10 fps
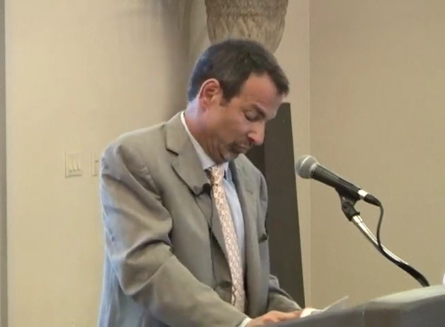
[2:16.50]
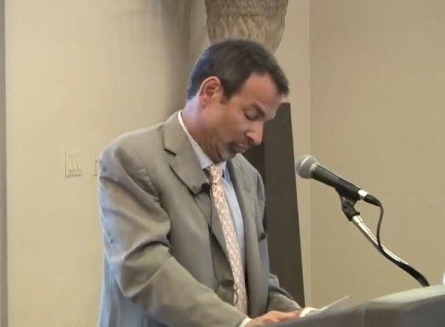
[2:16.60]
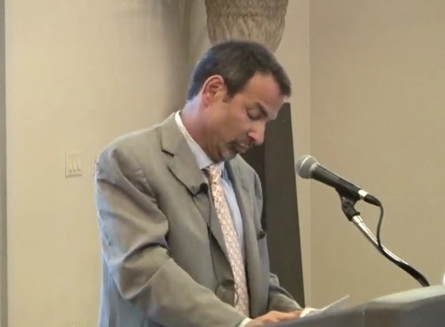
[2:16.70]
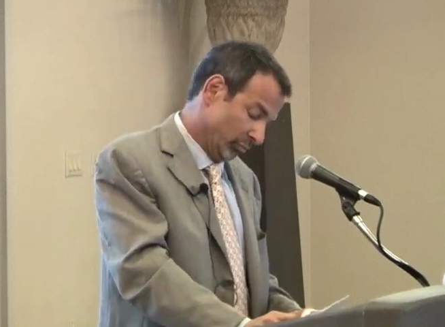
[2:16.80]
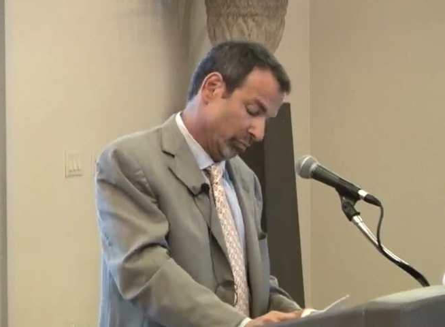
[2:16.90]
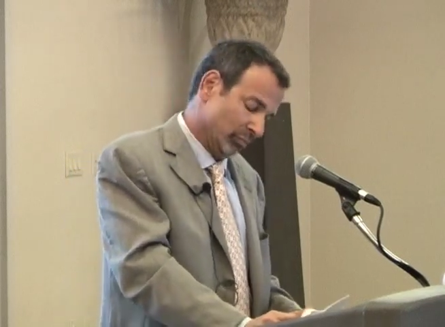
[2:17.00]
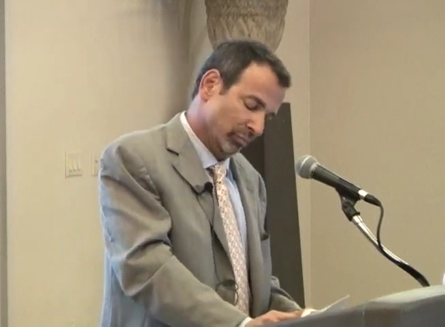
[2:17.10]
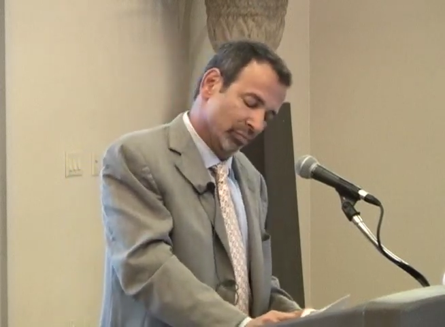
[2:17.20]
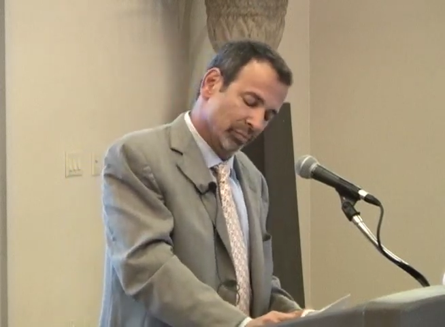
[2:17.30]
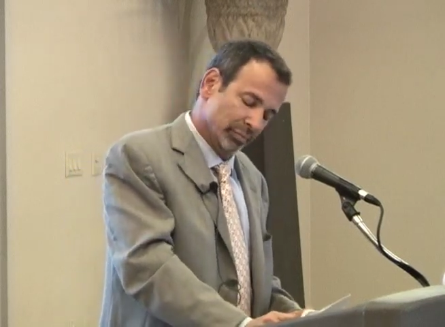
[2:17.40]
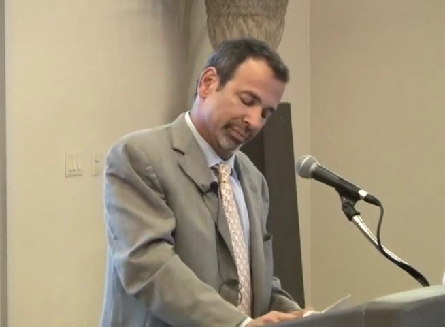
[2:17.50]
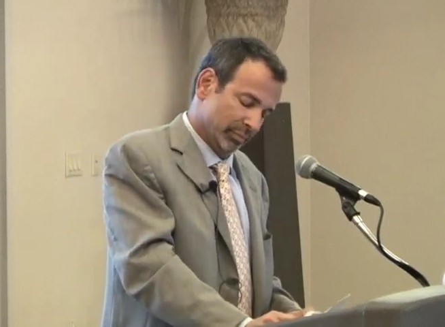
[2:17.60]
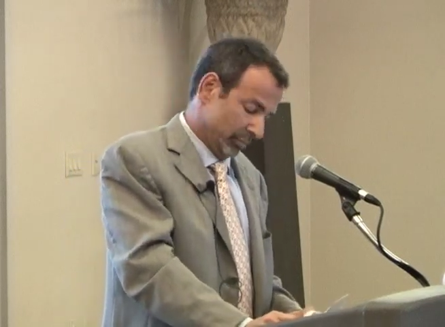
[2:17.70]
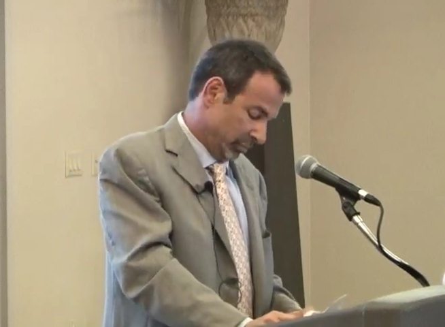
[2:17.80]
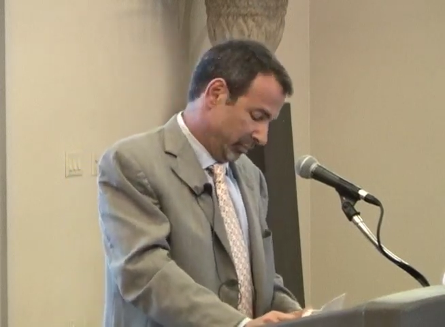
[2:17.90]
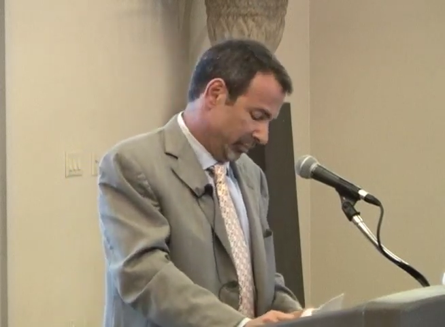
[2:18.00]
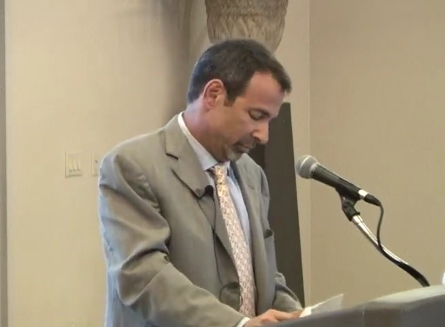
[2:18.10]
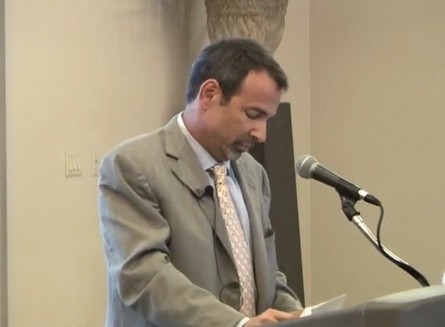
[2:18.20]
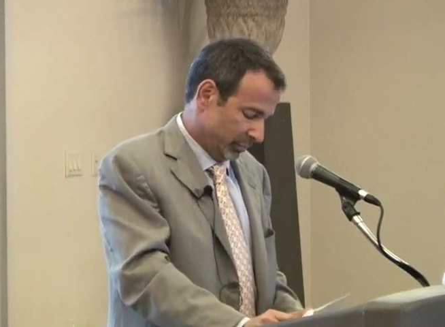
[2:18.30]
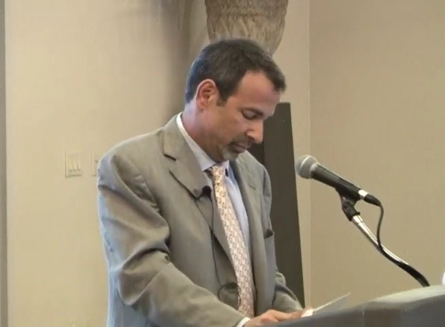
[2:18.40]

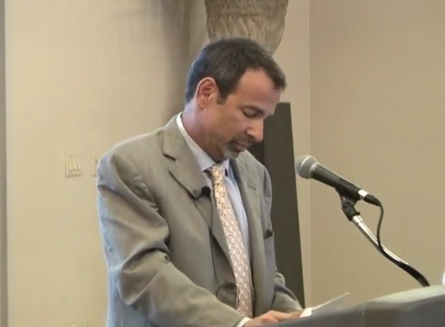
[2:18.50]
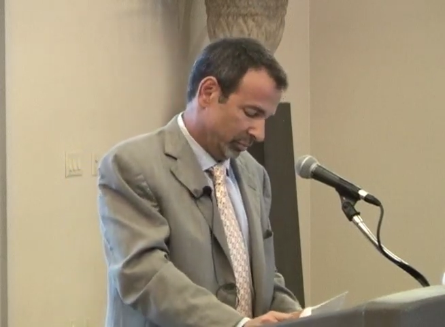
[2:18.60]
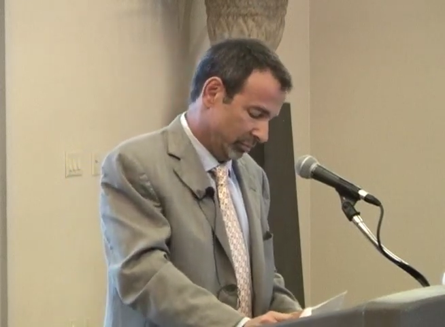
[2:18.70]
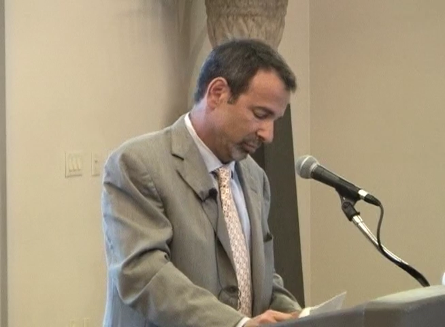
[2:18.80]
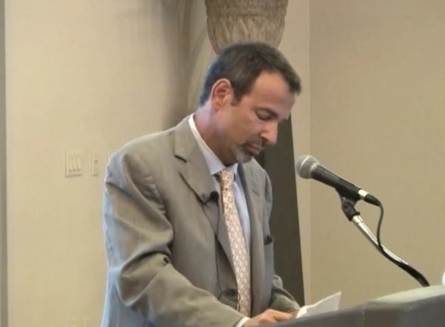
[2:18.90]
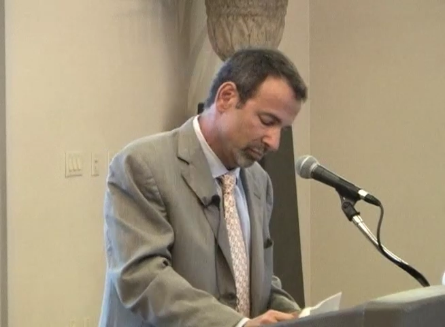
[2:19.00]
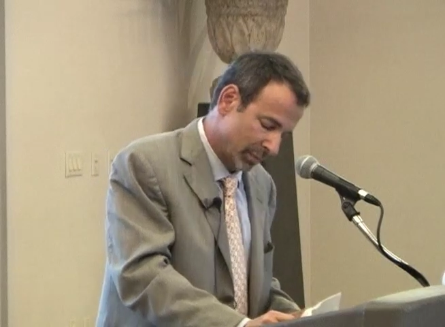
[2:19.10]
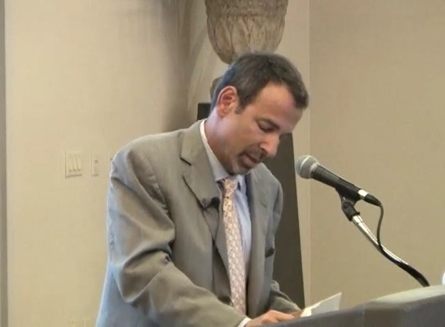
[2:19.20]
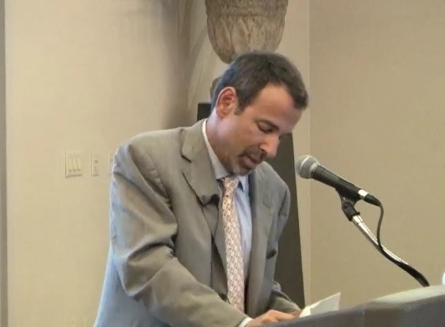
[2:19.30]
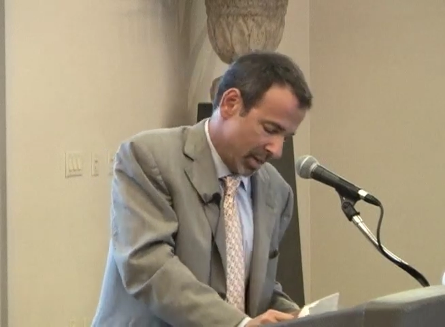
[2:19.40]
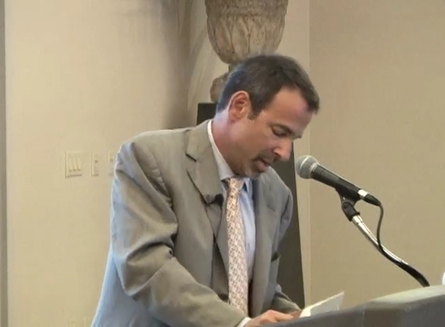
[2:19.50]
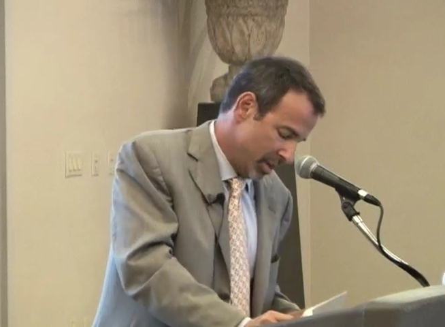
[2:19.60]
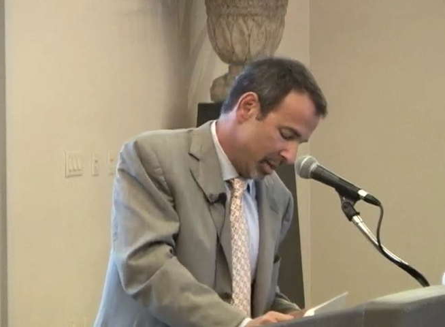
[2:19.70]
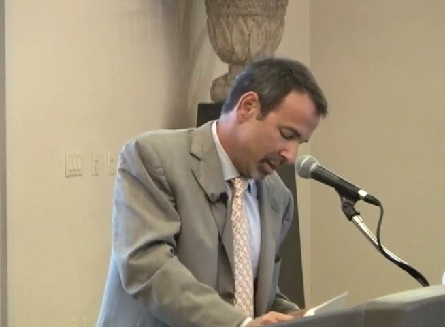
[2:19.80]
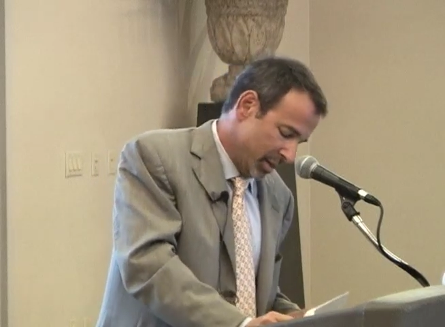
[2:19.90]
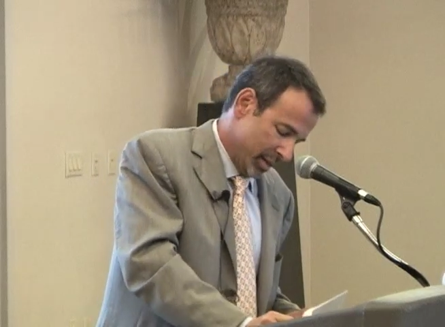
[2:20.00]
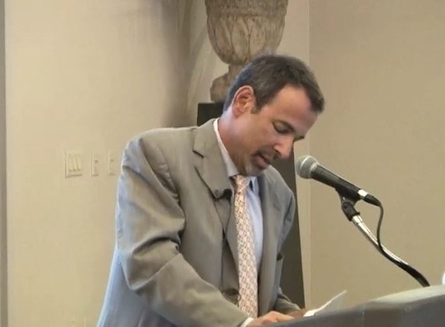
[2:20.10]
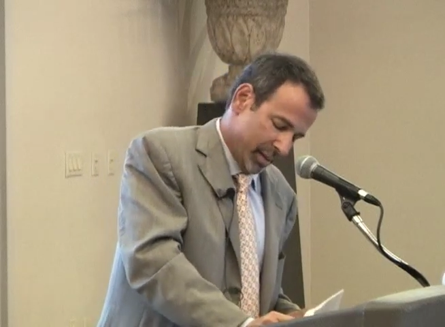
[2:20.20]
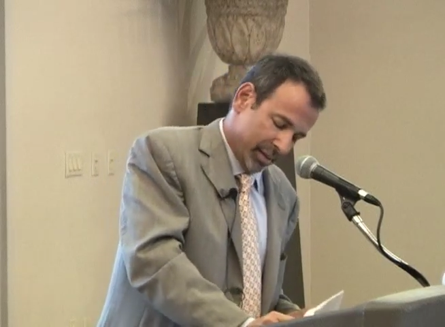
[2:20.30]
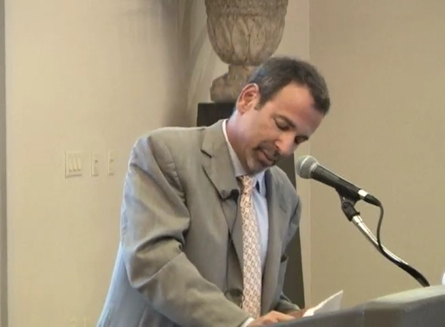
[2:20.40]

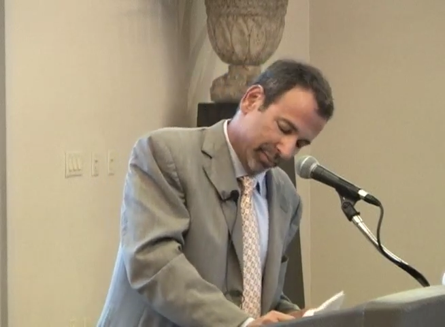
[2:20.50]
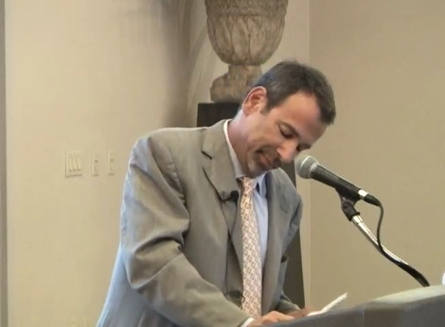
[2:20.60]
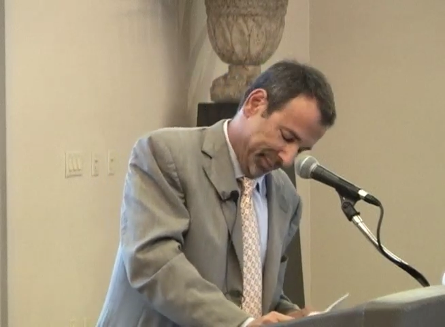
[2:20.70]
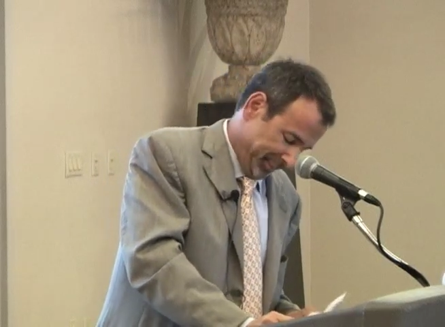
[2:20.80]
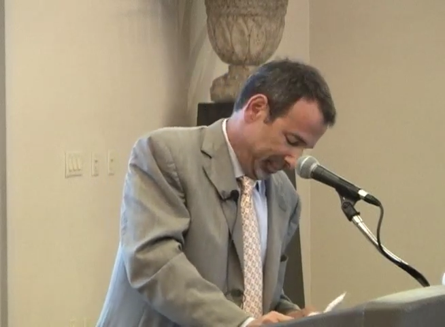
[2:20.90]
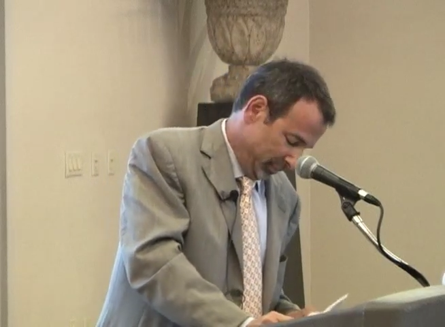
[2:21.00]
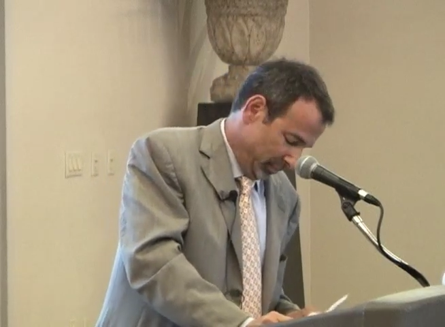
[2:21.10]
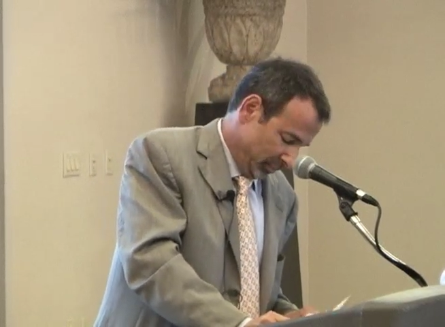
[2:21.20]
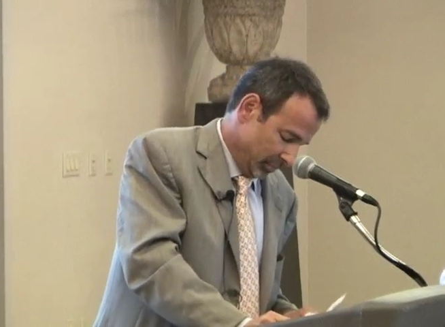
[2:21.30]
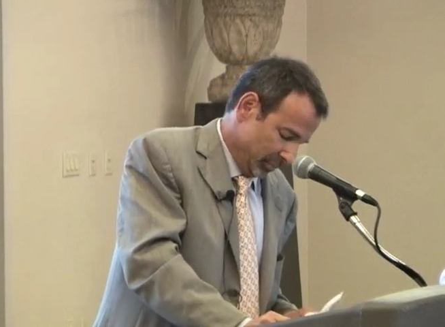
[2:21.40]
Nothing is said.